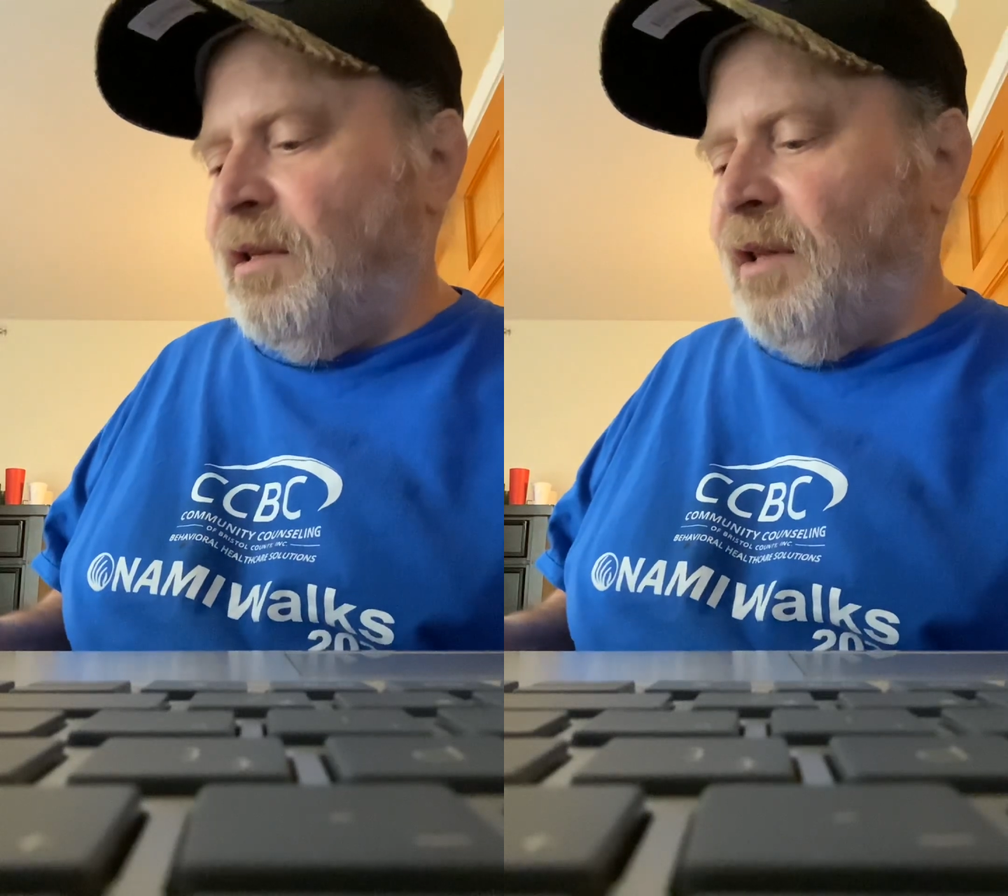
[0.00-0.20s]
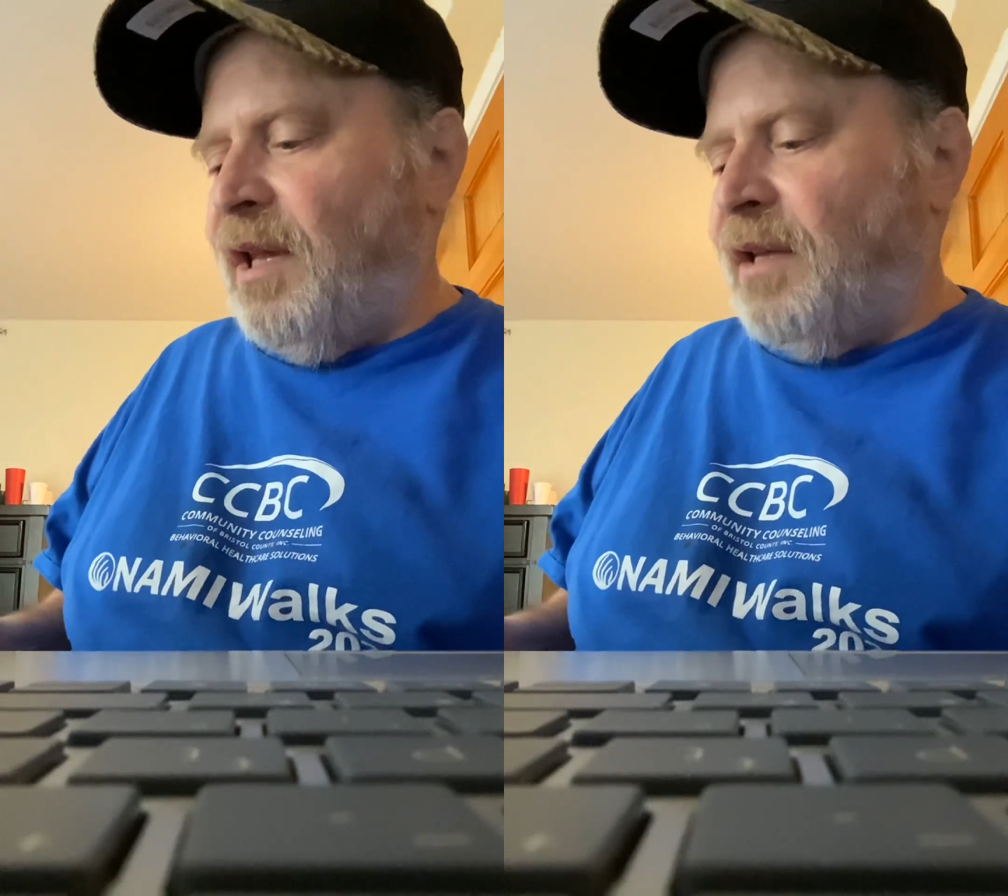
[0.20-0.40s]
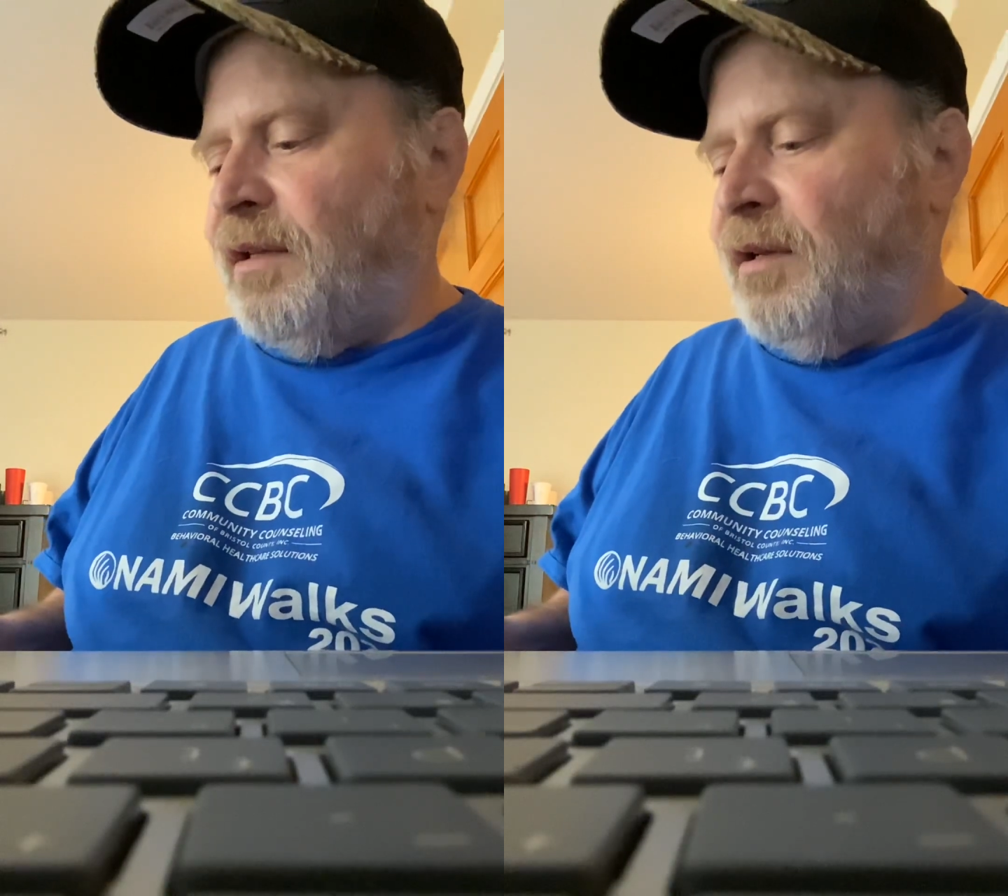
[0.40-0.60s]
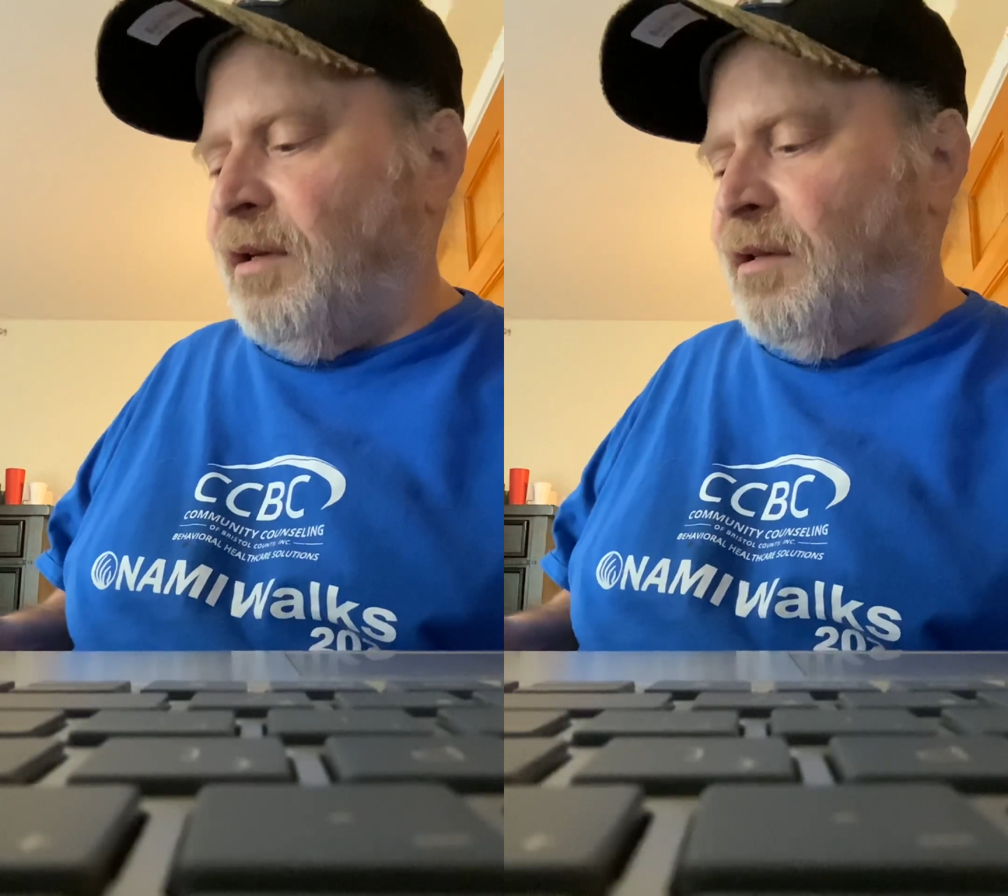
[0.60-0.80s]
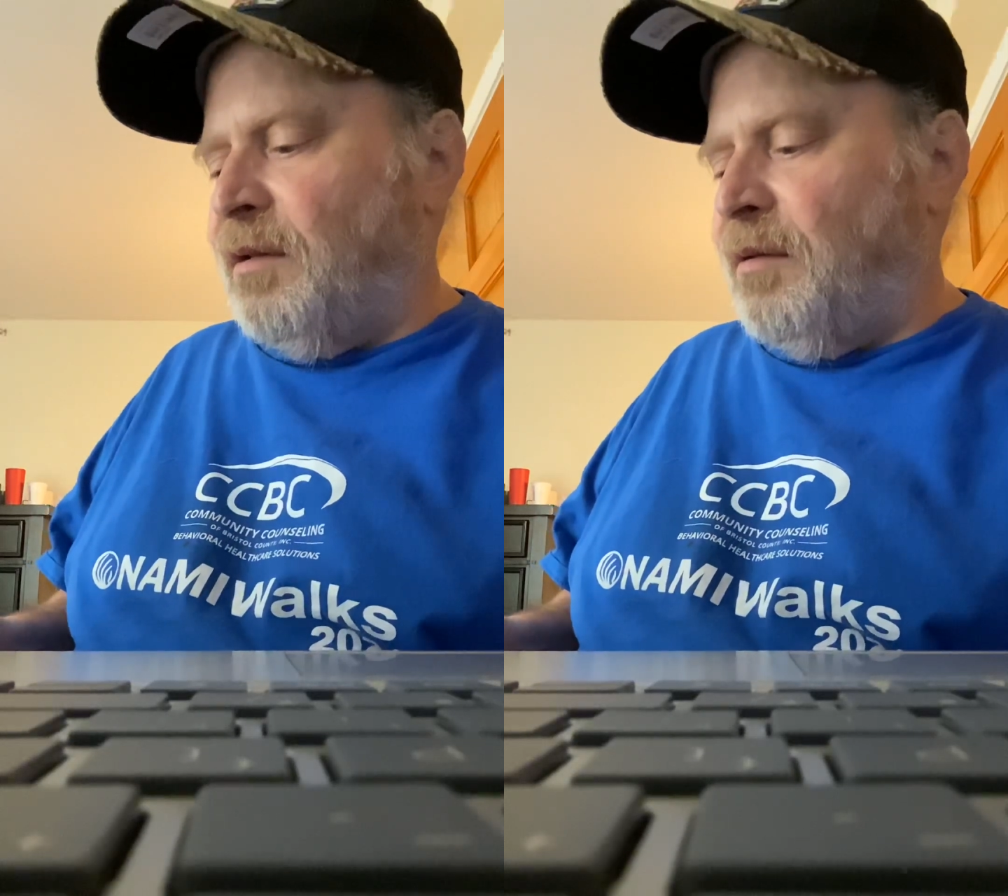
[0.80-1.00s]
Latin
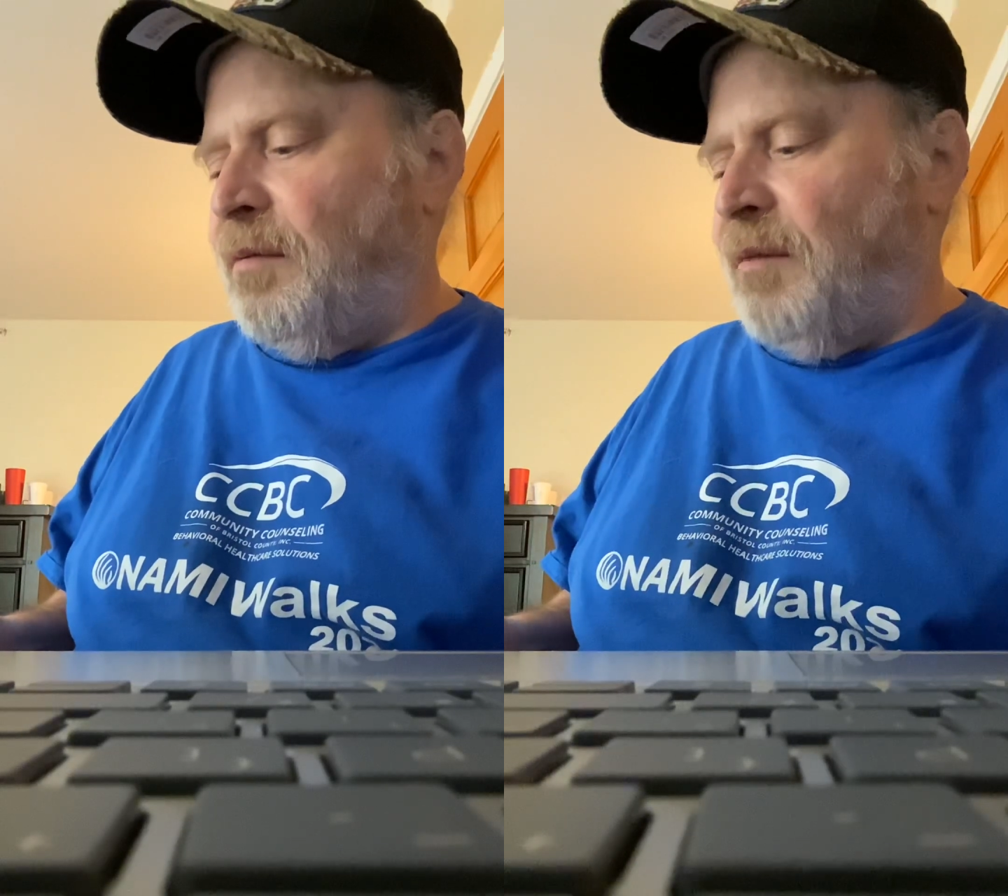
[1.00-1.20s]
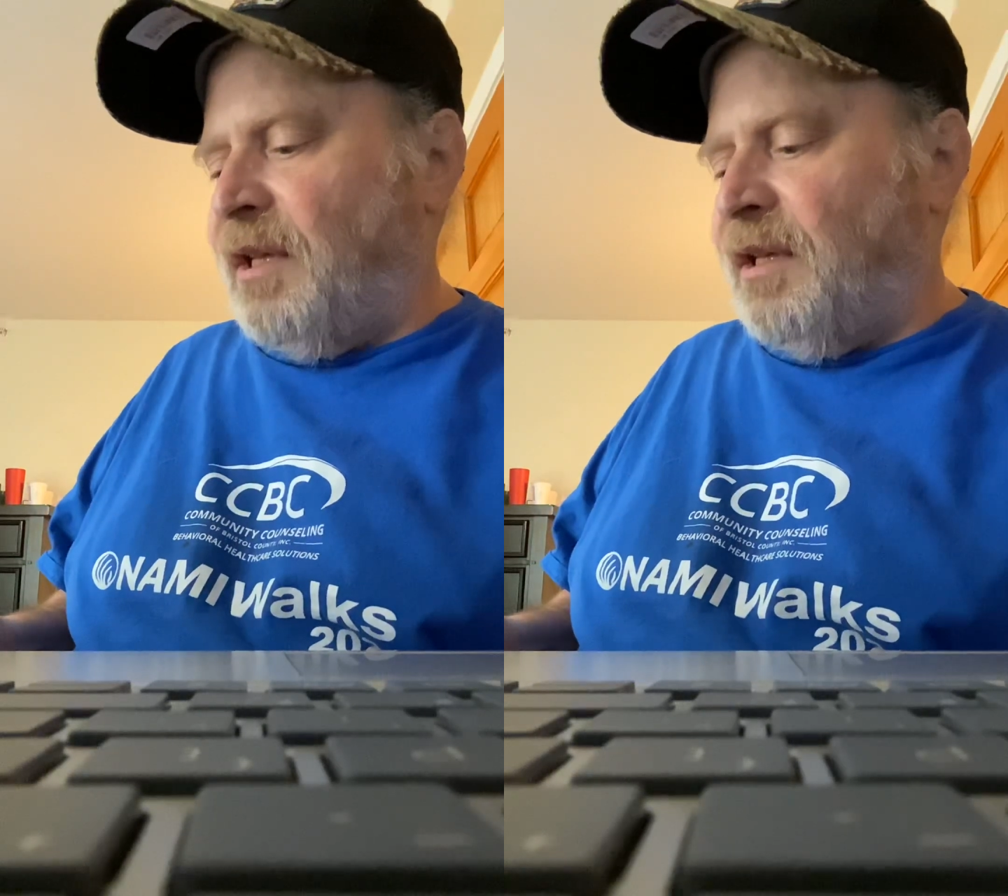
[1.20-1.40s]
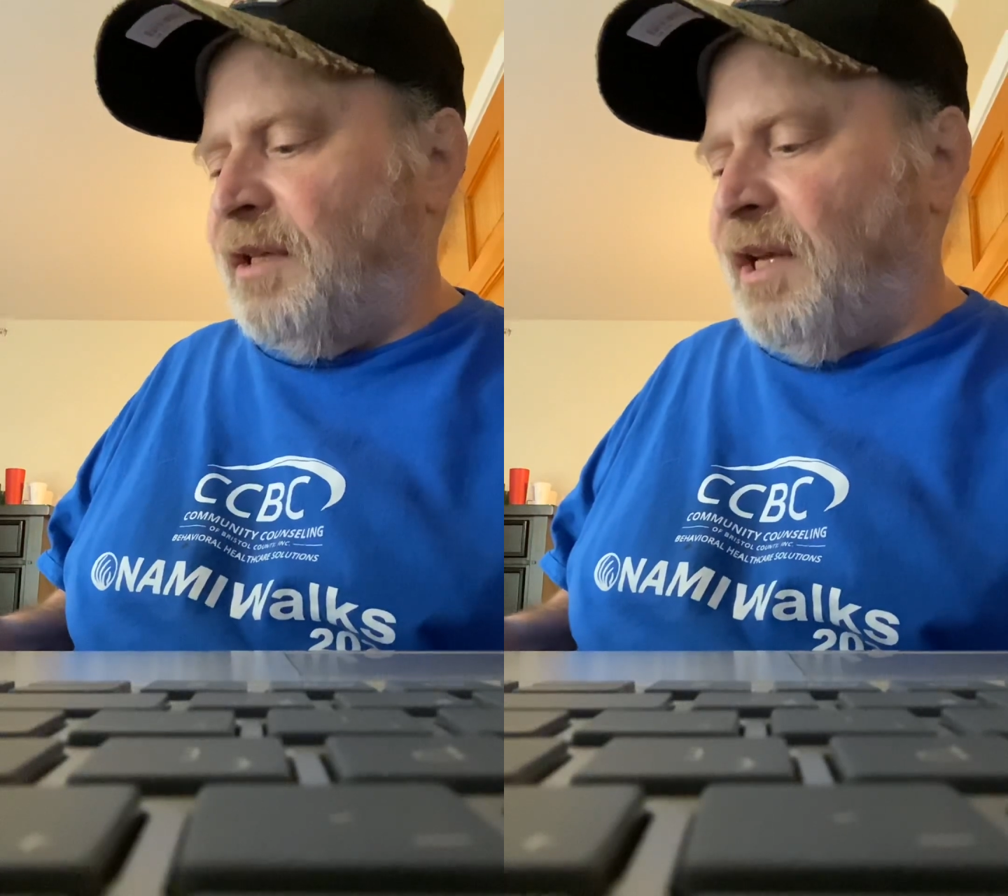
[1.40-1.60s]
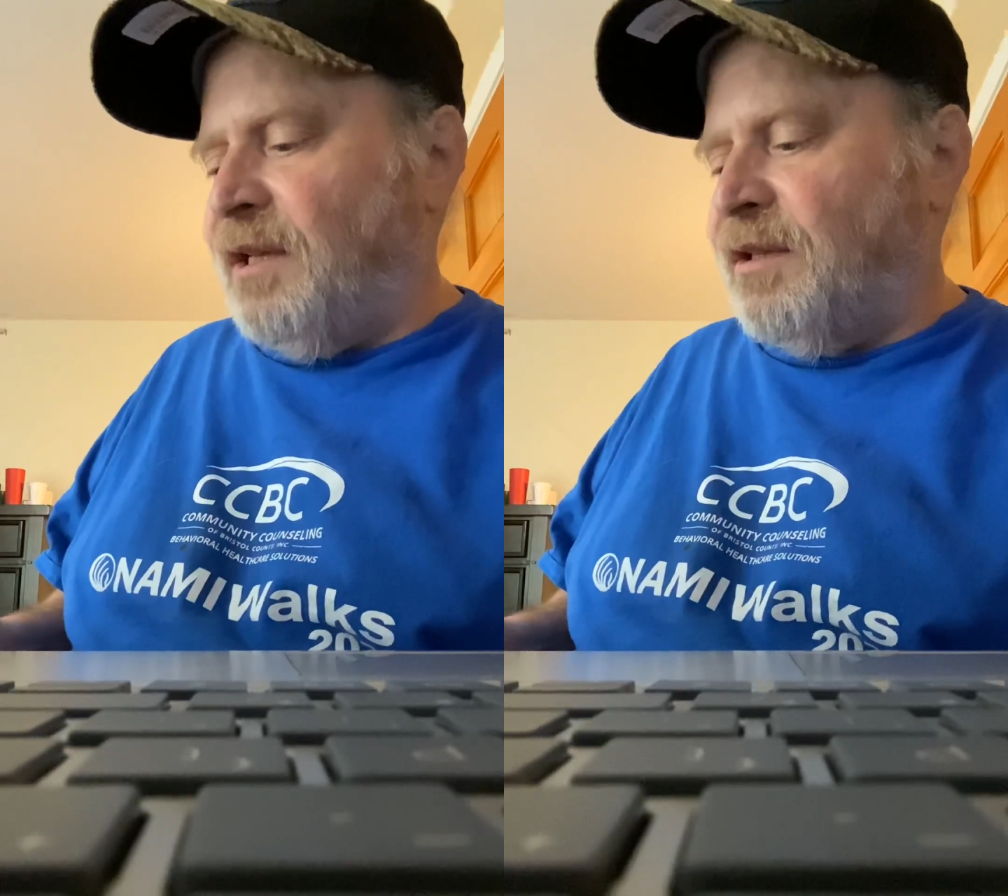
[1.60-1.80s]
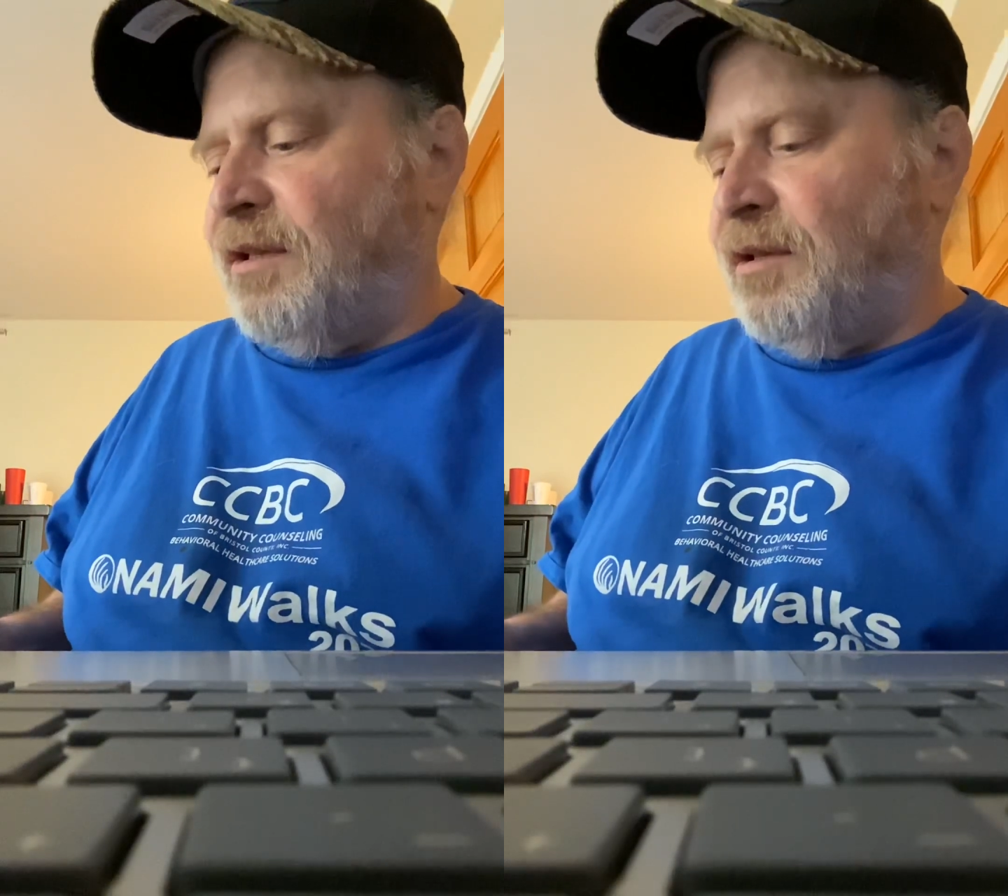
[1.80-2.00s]
hung by the
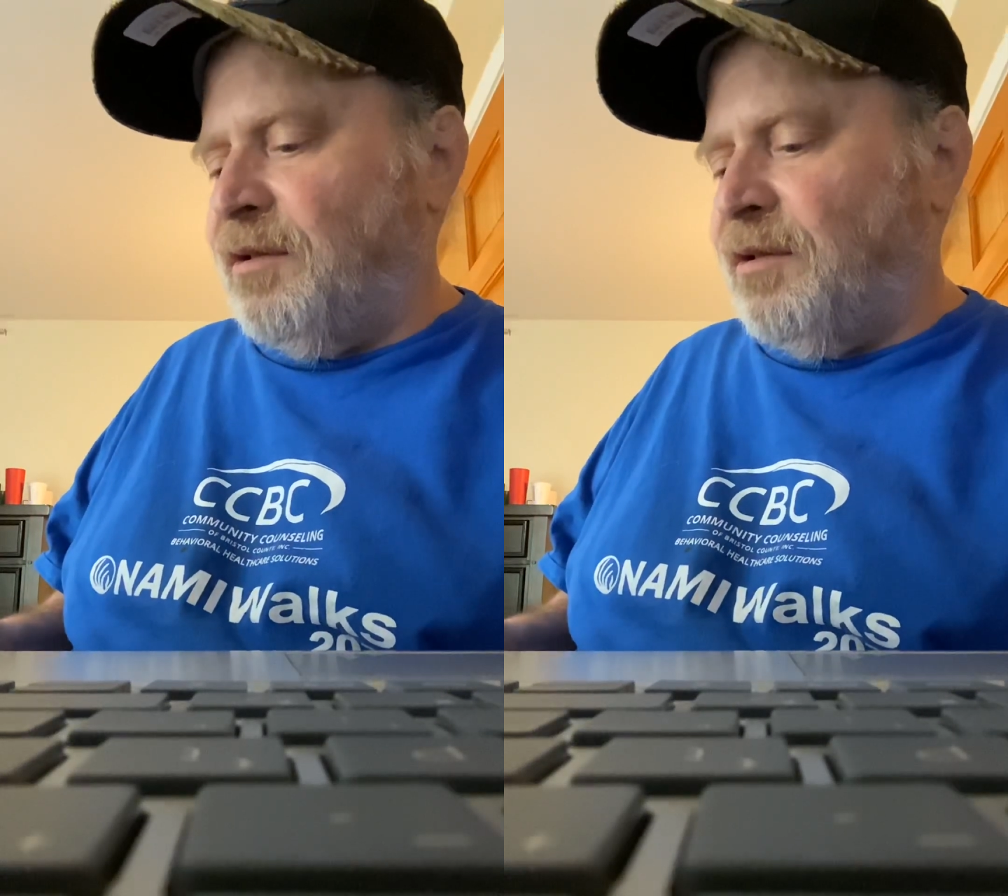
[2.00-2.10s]
gates